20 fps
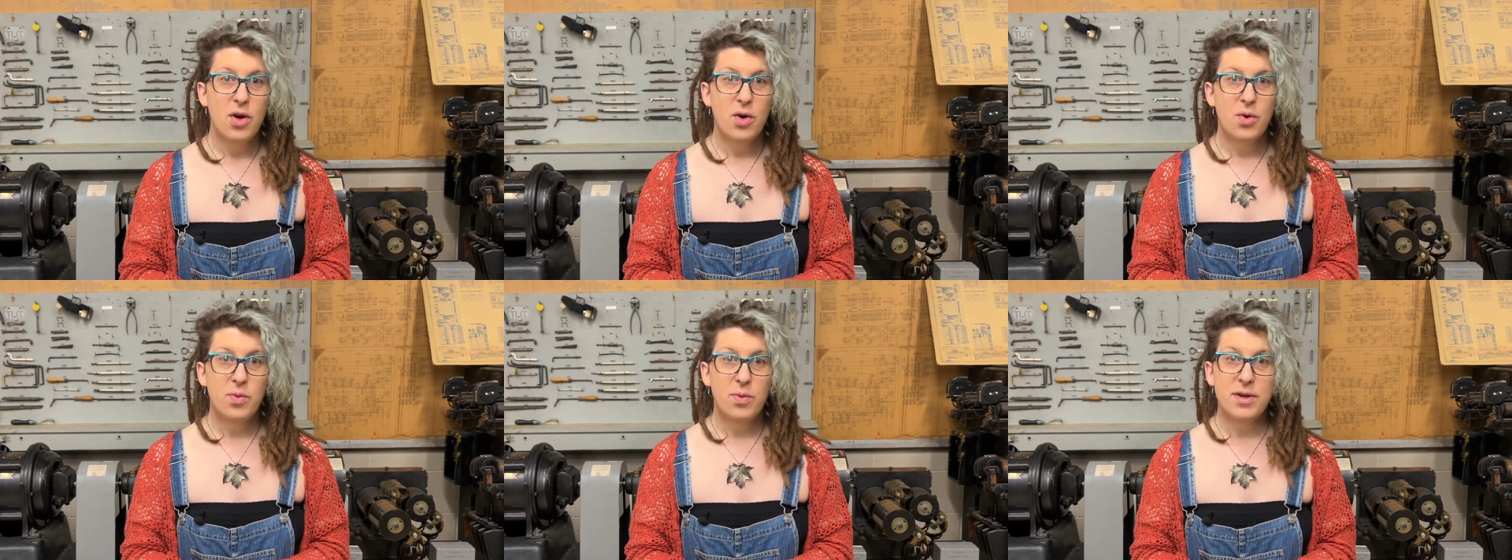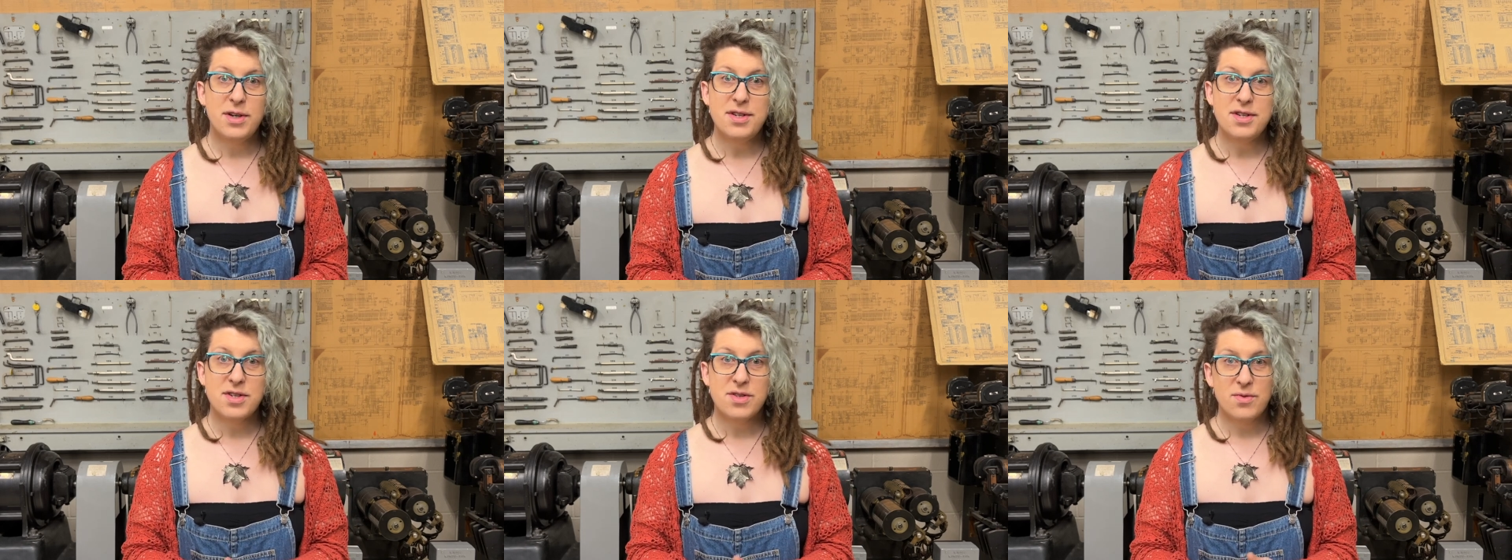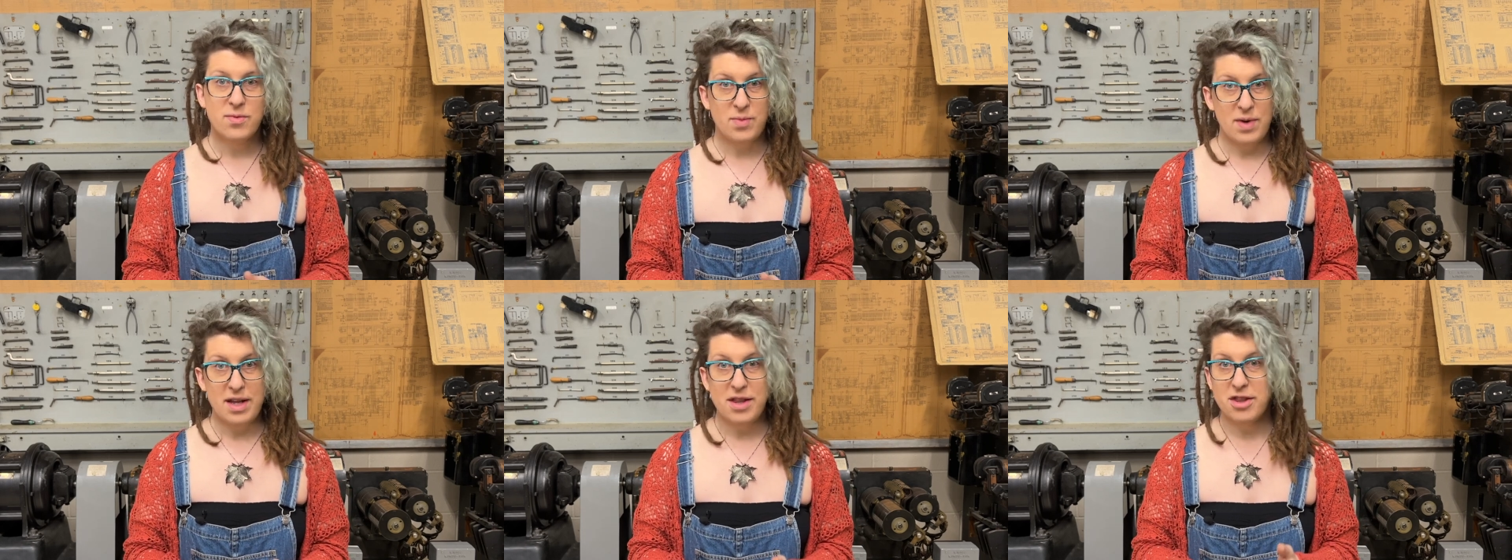was
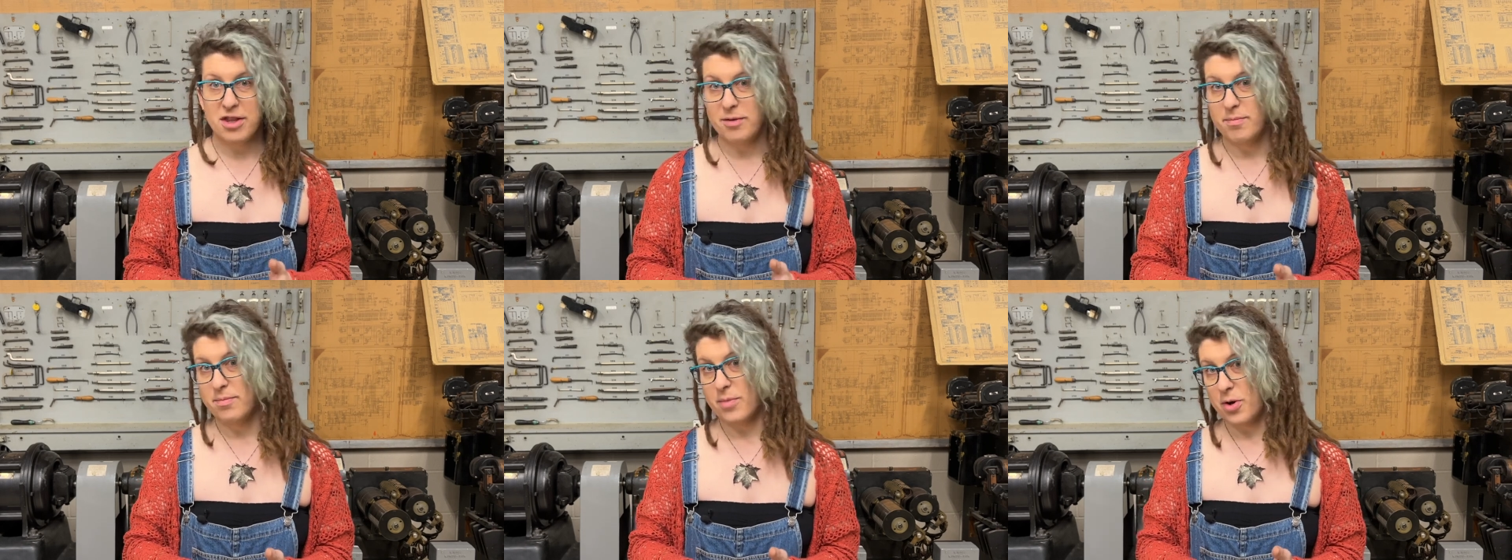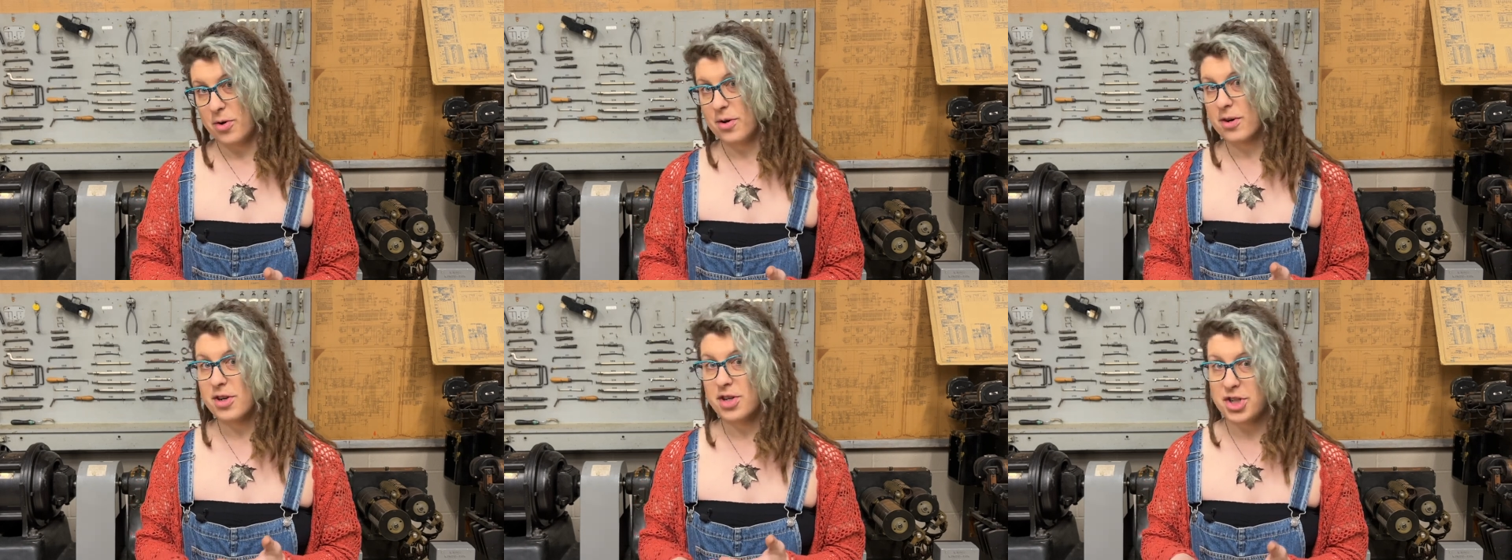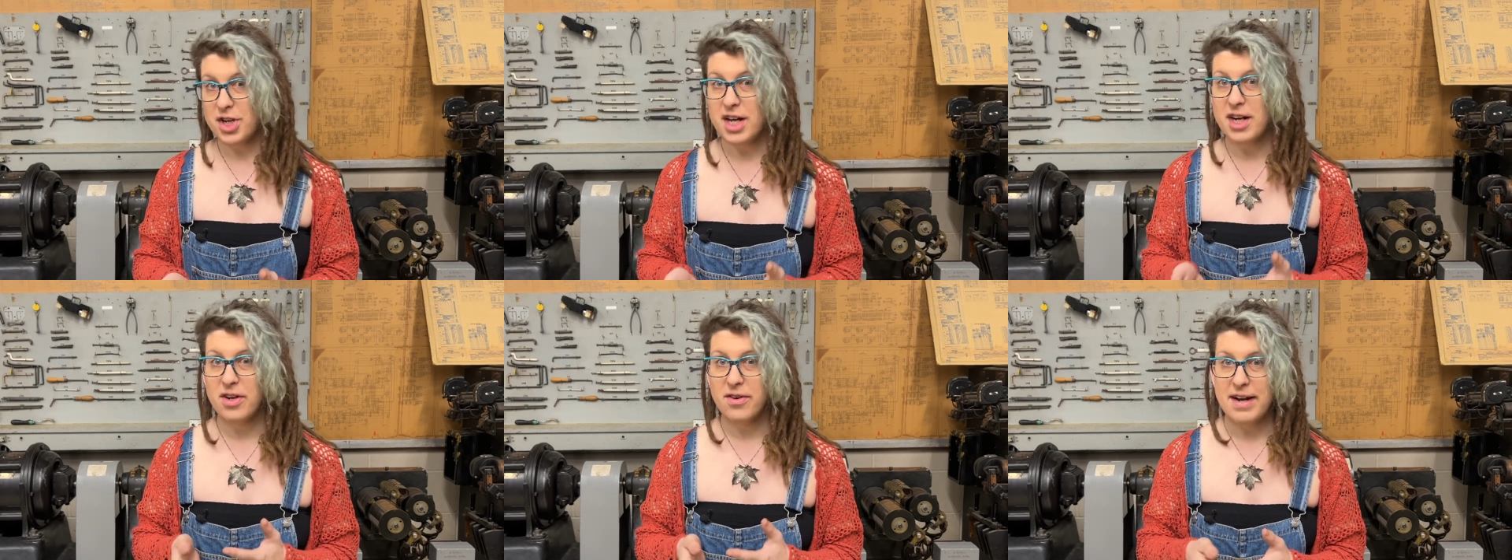with a motor
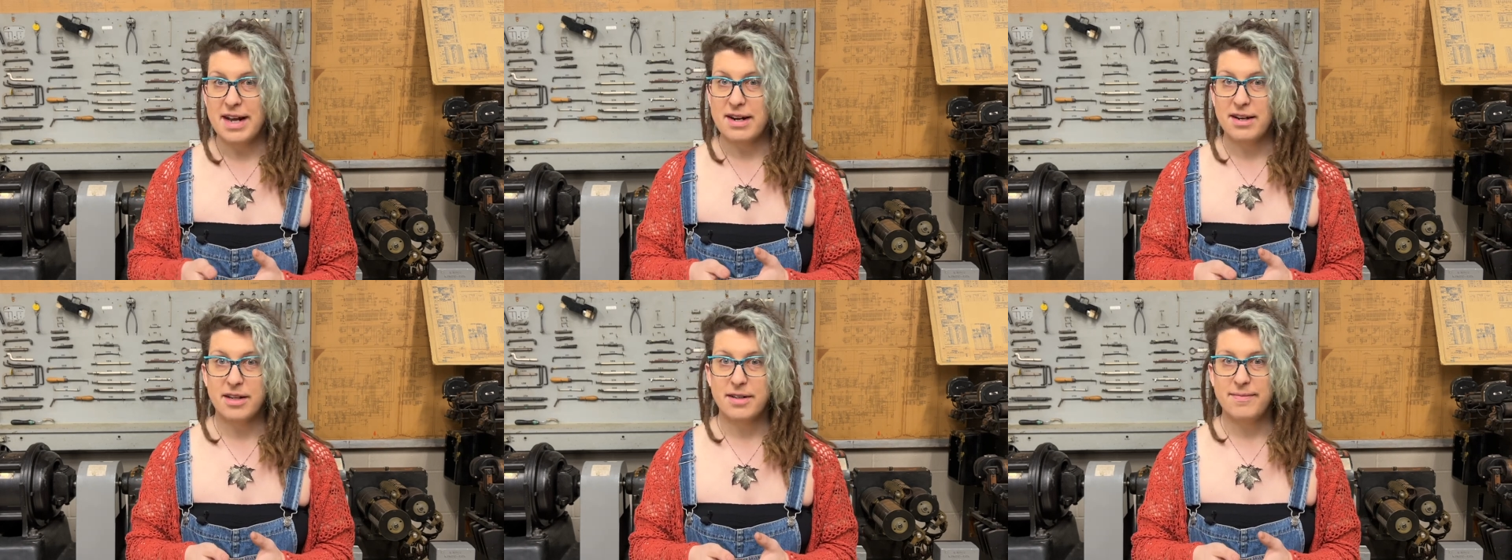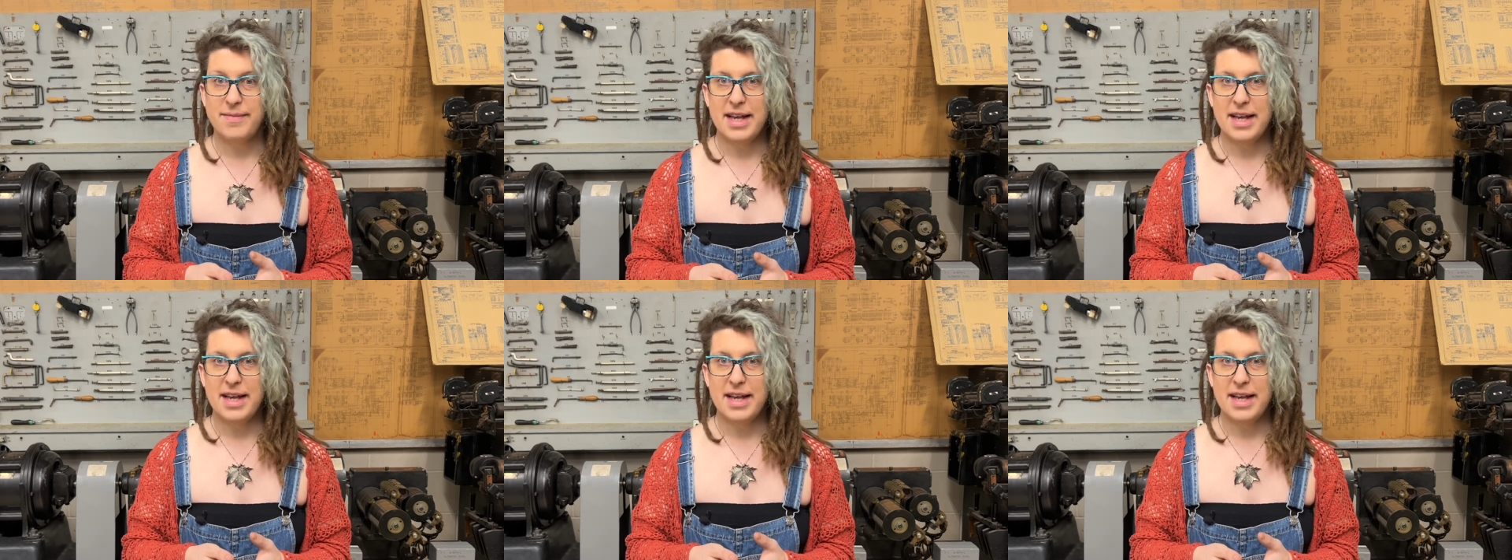generator.